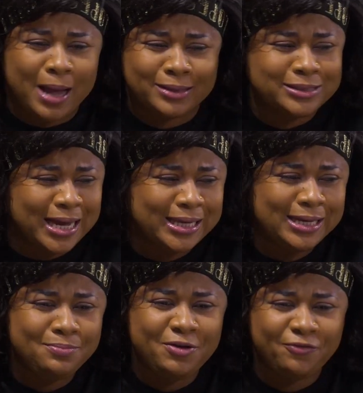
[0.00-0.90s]

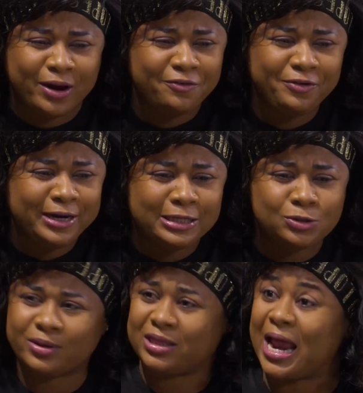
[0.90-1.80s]
attacking me for every
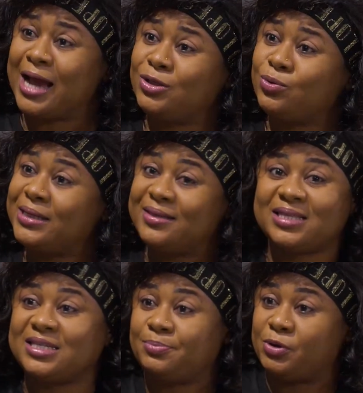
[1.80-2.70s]
little thing? I do these
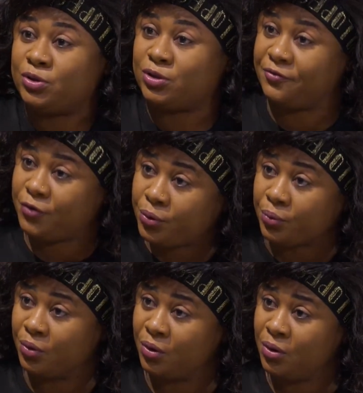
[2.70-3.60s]
things because of
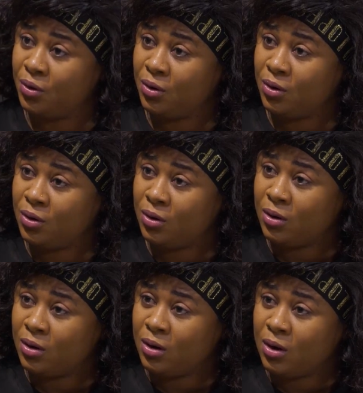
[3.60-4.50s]
you.
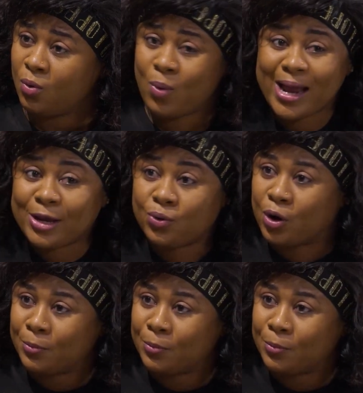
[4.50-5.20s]
Why are you